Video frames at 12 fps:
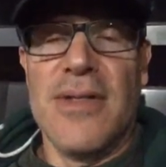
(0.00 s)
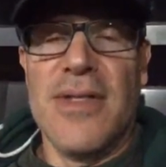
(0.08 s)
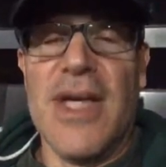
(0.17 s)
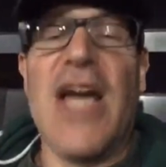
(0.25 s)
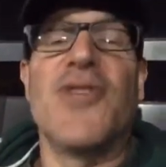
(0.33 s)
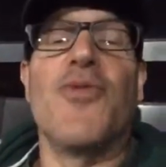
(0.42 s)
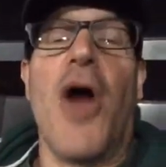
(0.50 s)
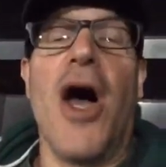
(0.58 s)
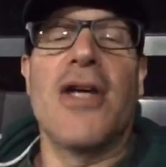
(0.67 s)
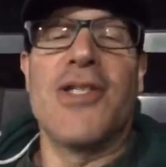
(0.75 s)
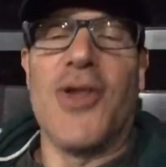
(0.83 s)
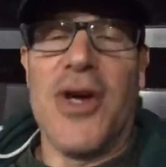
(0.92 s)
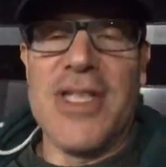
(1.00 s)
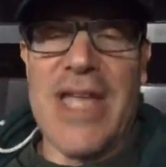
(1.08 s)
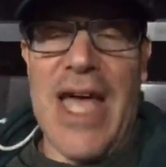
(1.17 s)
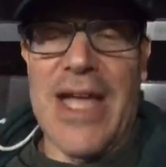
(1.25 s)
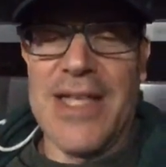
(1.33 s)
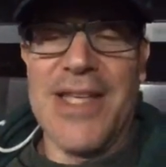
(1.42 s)
Yes, rock star,
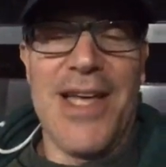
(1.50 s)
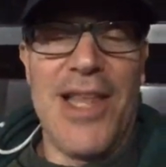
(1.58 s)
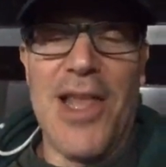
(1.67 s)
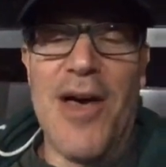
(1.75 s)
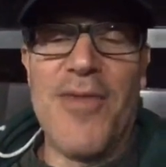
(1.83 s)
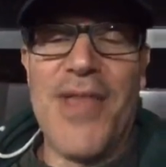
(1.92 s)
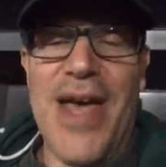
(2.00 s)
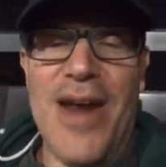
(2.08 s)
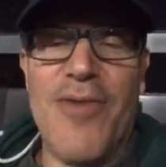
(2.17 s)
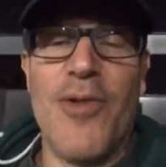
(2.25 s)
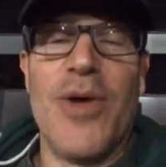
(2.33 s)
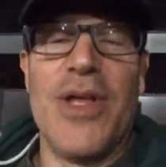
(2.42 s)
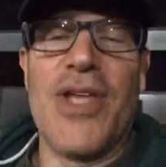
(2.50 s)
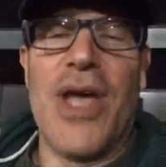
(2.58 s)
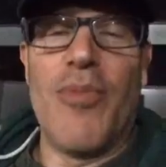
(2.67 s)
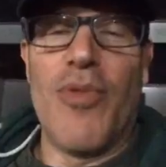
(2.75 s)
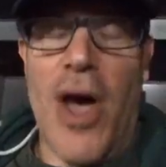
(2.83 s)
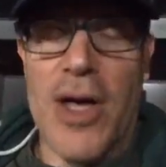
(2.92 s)
exactly. I love that. Everyone
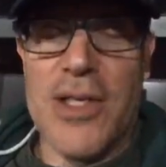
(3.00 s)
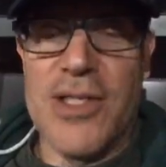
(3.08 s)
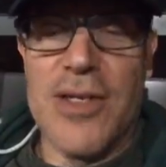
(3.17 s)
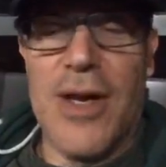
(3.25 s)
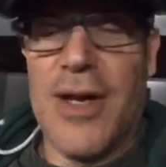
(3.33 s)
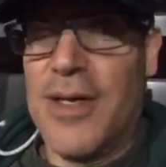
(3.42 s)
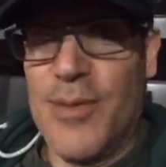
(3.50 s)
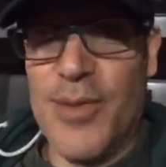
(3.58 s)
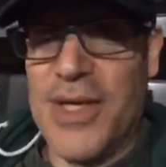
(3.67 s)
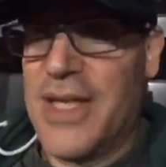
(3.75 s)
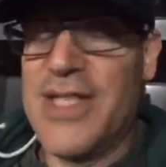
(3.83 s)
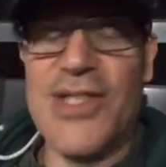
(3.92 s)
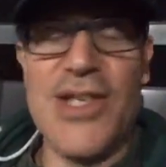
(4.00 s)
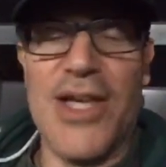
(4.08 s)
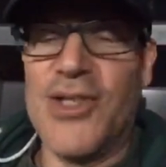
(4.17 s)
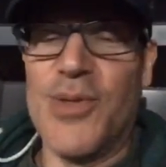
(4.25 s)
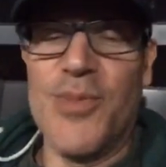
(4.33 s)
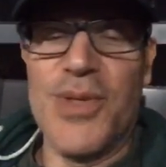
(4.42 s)
type rock star. Please,
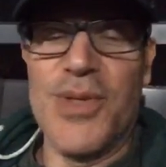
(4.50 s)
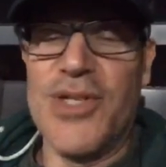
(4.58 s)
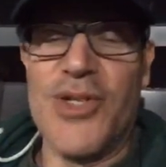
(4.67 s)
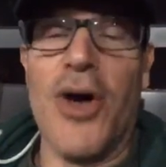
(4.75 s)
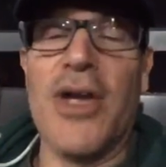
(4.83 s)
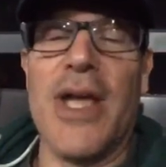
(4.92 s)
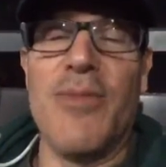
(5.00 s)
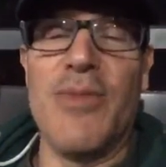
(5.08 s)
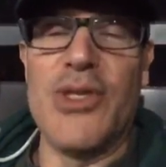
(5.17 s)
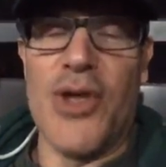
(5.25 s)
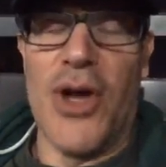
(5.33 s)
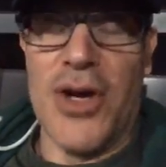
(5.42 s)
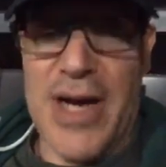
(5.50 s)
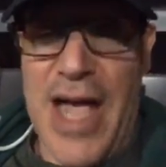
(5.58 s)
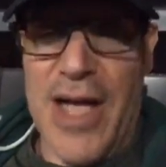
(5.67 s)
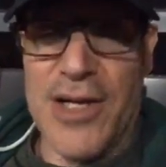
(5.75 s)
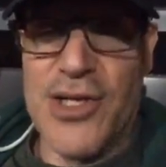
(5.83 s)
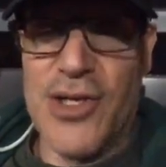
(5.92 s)
such, please. Don't get me started on
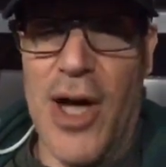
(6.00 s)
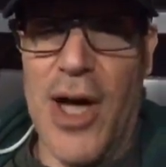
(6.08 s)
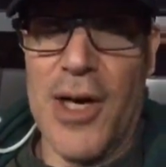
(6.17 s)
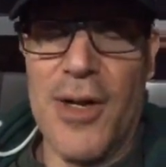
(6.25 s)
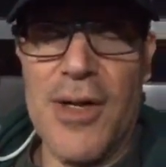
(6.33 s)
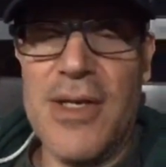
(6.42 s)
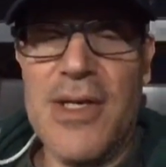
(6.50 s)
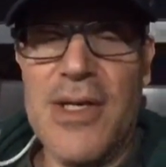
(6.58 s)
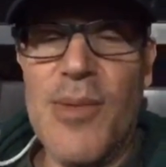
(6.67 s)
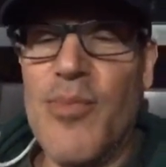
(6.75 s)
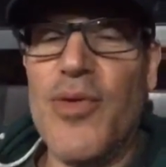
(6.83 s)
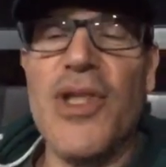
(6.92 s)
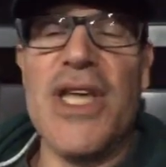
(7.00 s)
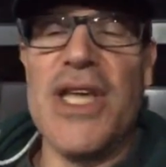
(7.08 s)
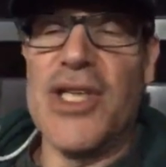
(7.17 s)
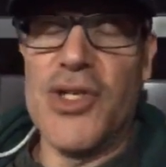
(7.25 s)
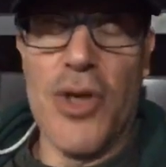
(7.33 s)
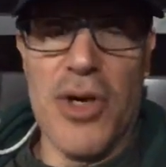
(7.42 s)
Alex Khan.
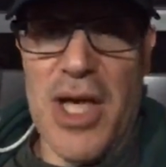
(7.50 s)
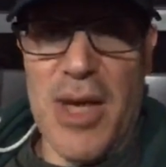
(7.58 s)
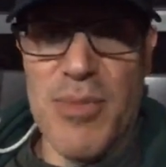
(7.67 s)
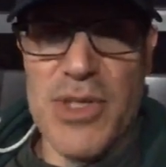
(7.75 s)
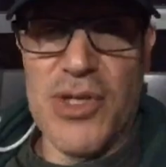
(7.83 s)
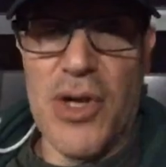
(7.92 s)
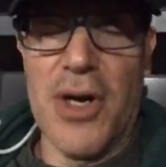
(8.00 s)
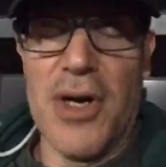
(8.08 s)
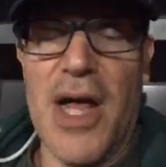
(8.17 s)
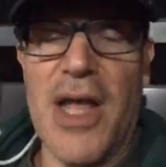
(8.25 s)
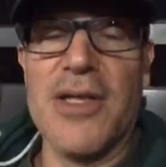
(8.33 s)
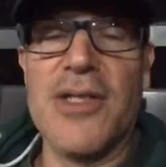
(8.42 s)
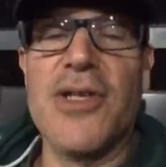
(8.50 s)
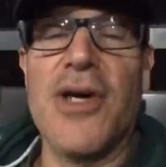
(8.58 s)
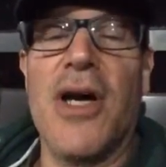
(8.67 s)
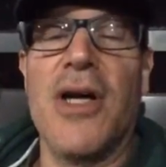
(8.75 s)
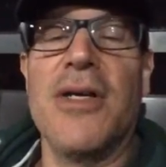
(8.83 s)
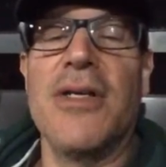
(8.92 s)
Please don't get me started on Alex
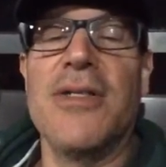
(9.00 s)
Khan.